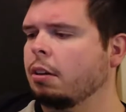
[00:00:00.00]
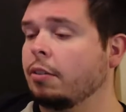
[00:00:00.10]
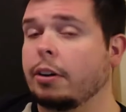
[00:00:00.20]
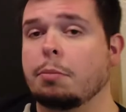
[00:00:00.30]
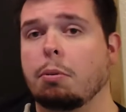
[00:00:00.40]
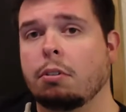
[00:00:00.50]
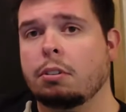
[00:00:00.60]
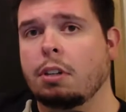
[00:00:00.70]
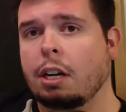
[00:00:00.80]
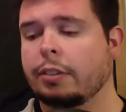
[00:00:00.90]
Very
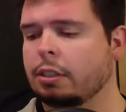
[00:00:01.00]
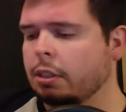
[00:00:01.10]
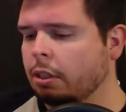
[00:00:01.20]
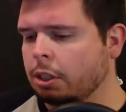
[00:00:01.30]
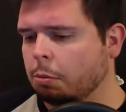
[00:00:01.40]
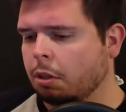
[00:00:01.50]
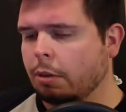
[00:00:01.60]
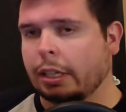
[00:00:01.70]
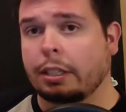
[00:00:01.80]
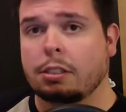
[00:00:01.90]
important, obviously. This is what
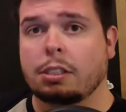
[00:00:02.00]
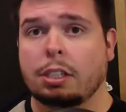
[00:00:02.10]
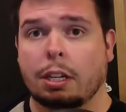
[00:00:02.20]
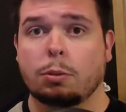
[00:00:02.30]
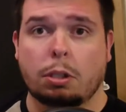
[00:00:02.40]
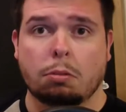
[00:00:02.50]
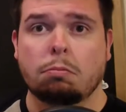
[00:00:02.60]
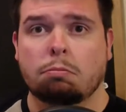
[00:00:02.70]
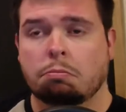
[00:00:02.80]
regulates the CO2.